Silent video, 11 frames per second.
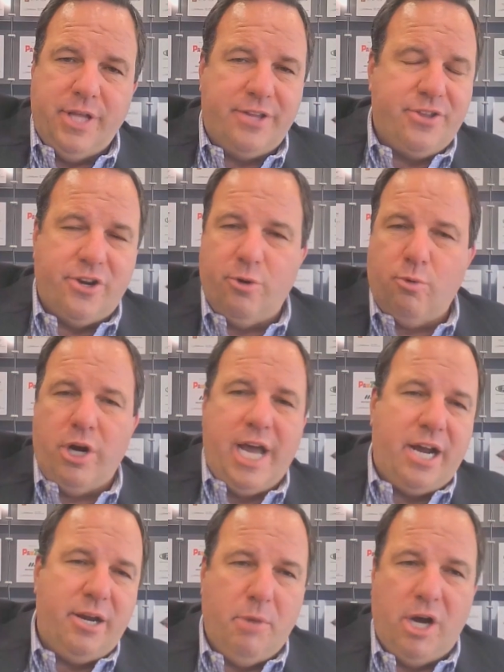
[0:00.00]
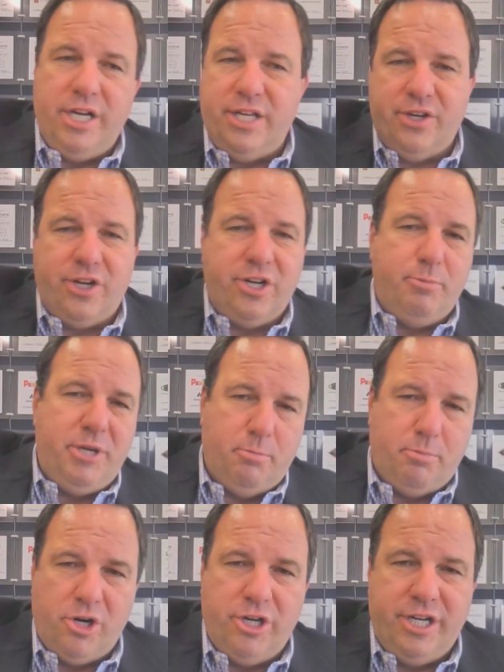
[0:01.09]
Like, they're going to run out of money and they're going to be a
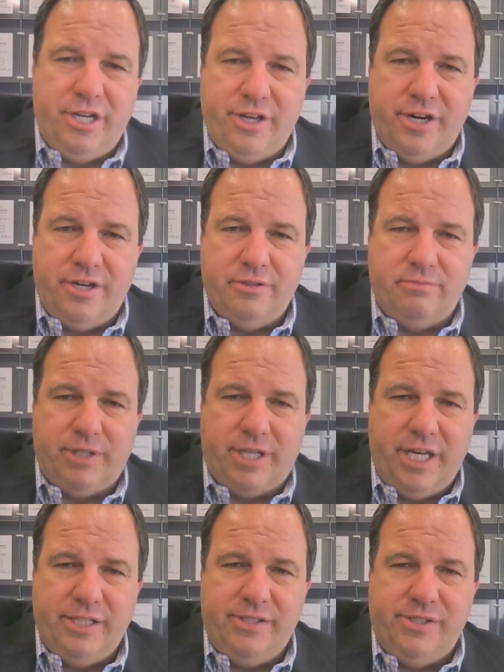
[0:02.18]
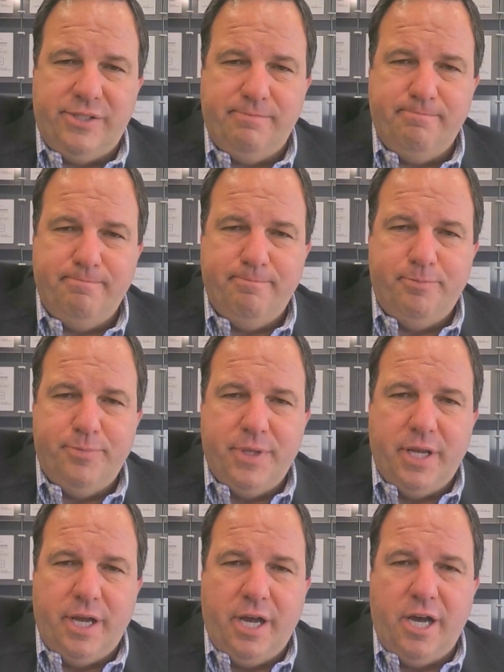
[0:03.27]
burden to their kids.
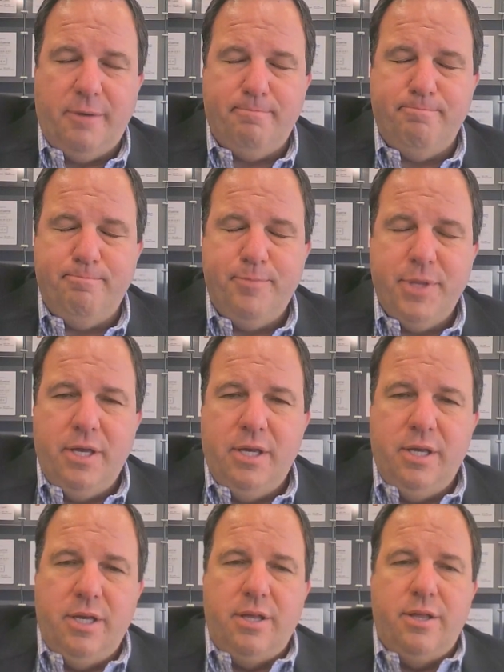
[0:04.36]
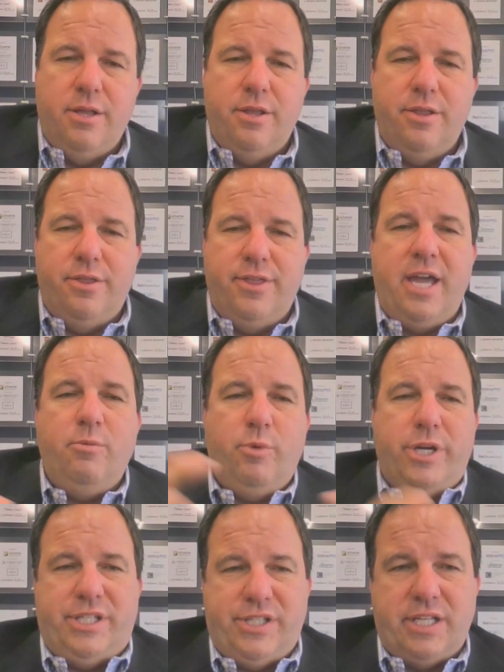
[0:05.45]
Then
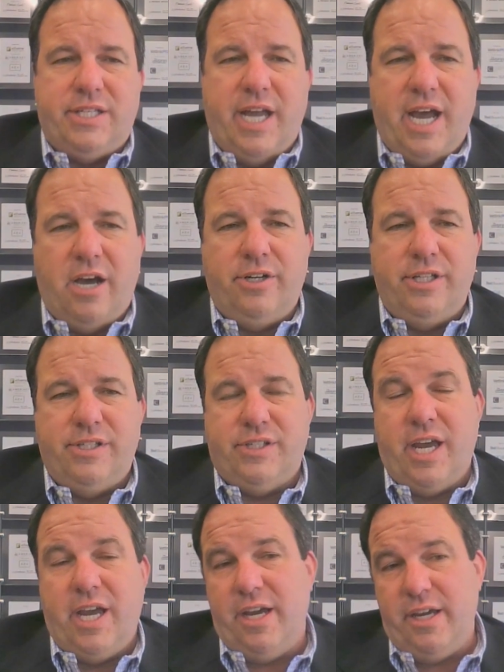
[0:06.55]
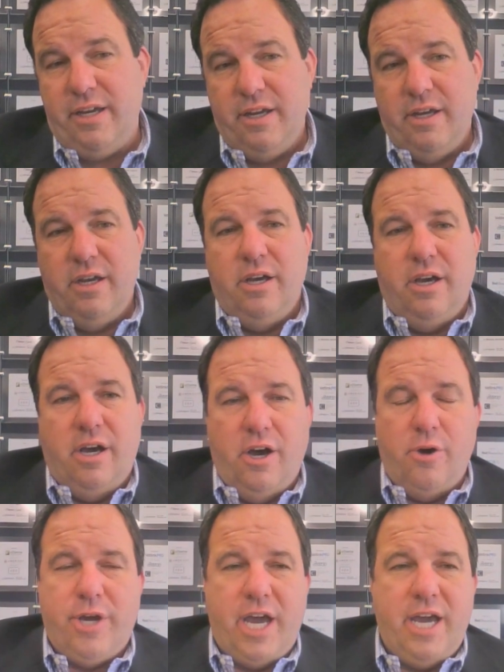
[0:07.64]
we sit down and say,
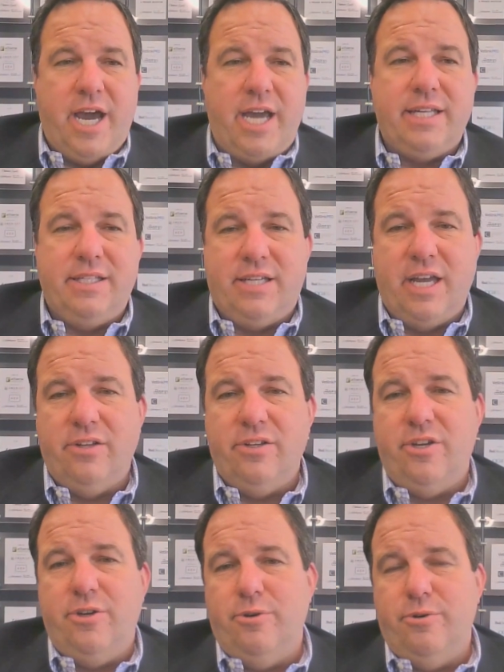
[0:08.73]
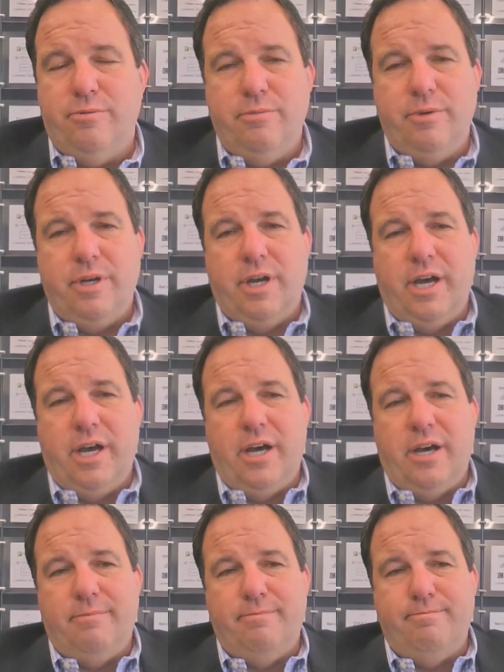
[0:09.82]
okay, I can tell you,
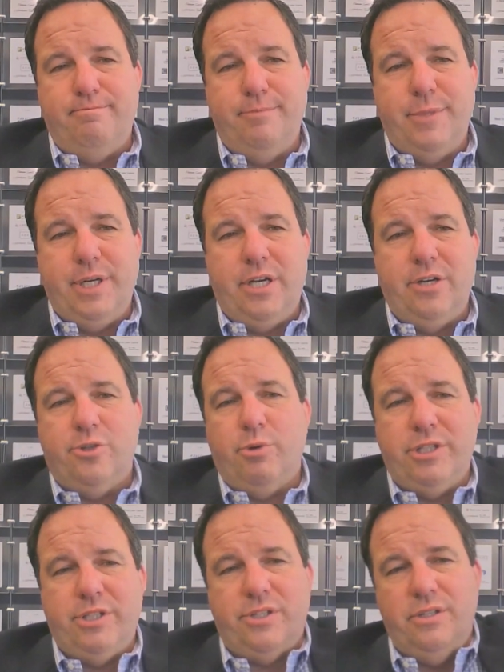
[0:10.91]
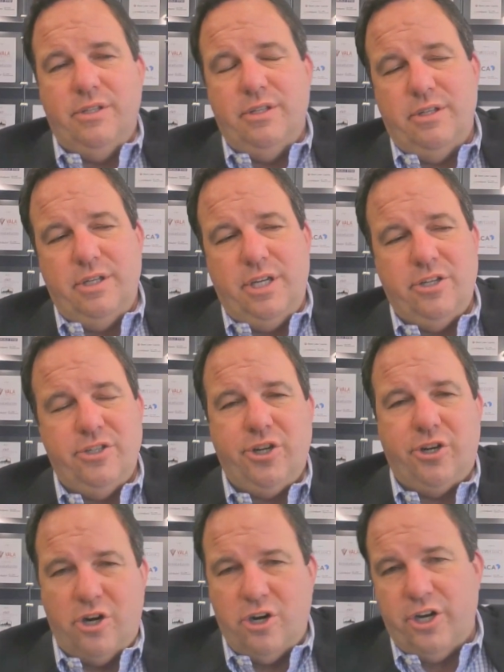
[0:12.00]
here's
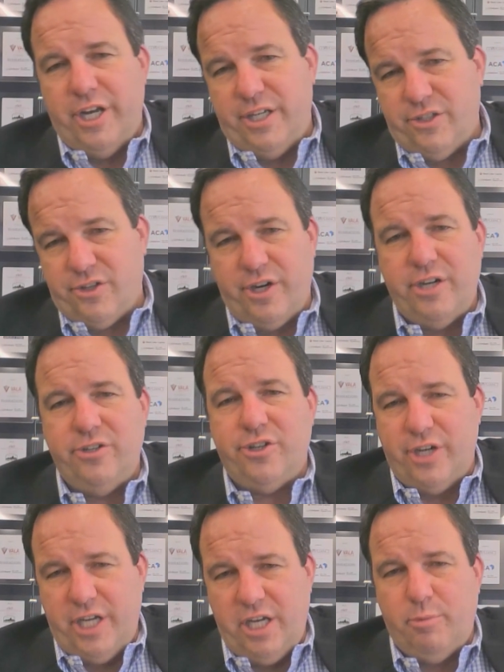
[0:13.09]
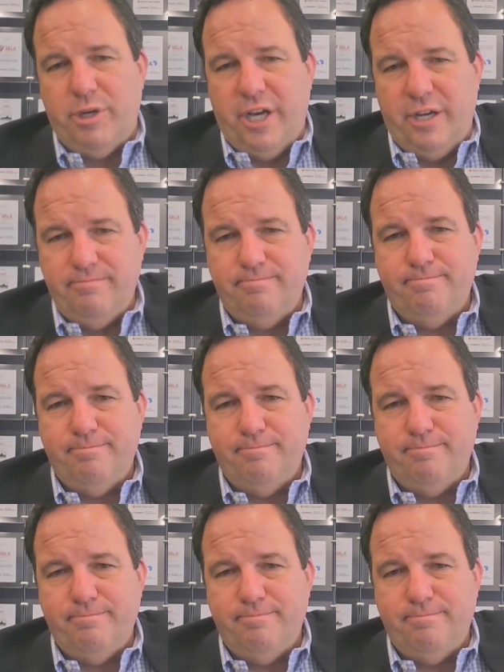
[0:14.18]
your earnings, or here's your EBITDA.